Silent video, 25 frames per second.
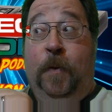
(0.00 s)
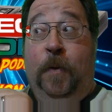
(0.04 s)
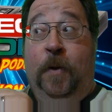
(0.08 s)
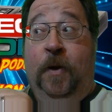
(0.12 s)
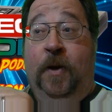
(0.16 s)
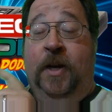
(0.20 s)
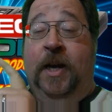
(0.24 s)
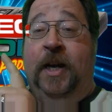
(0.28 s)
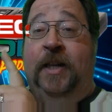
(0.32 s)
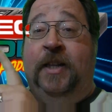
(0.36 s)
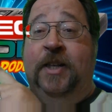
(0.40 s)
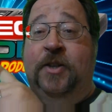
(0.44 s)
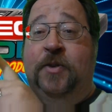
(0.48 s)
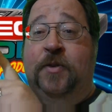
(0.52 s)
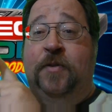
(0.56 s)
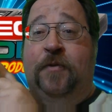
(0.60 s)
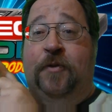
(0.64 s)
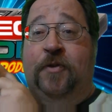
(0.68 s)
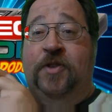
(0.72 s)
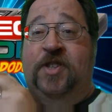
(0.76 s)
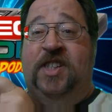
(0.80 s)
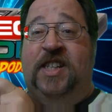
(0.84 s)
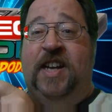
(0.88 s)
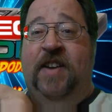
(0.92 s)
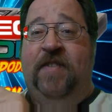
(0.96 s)
Got this one for
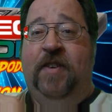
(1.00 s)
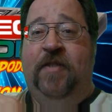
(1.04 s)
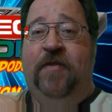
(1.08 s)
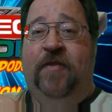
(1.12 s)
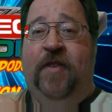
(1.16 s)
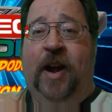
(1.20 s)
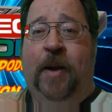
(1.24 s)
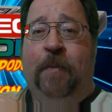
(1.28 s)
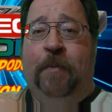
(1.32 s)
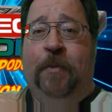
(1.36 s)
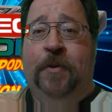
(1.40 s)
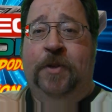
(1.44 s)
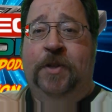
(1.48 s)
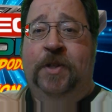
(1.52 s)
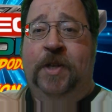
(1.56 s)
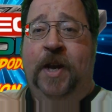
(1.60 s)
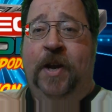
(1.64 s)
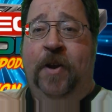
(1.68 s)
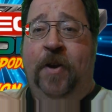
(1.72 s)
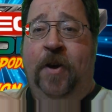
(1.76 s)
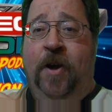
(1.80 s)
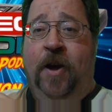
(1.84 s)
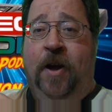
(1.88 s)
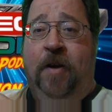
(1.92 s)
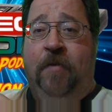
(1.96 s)
75%
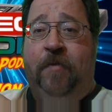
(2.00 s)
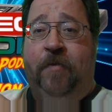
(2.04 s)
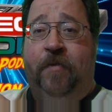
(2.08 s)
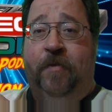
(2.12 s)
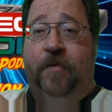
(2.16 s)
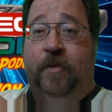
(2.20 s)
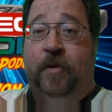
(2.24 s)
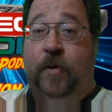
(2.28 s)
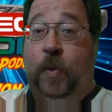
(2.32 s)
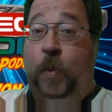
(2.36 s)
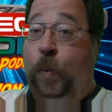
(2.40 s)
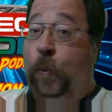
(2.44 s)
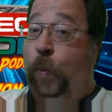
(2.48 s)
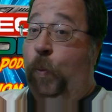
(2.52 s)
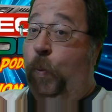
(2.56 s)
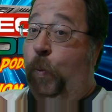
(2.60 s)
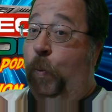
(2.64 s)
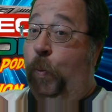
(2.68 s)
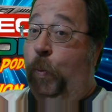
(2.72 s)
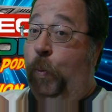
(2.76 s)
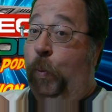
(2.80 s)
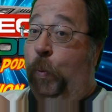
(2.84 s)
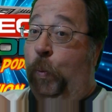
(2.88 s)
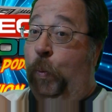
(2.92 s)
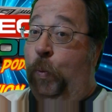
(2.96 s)
off.
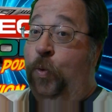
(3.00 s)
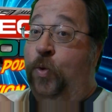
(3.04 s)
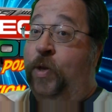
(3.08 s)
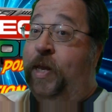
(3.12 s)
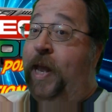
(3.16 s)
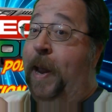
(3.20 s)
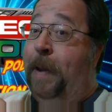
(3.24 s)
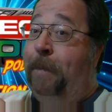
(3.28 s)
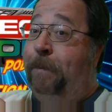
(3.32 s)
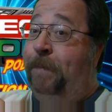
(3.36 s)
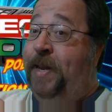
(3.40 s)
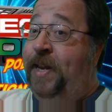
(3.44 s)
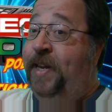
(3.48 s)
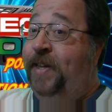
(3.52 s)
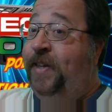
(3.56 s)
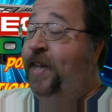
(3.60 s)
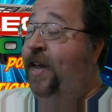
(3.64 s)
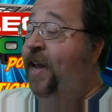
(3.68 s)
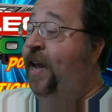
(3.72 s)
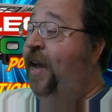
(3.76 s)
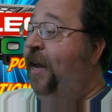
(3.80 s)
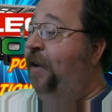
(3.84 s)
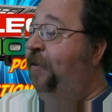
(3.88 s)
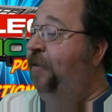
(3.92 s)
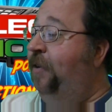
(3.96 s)
You can't beat
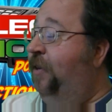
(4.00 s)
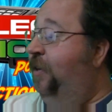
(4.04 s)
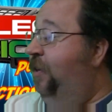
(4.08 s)
that.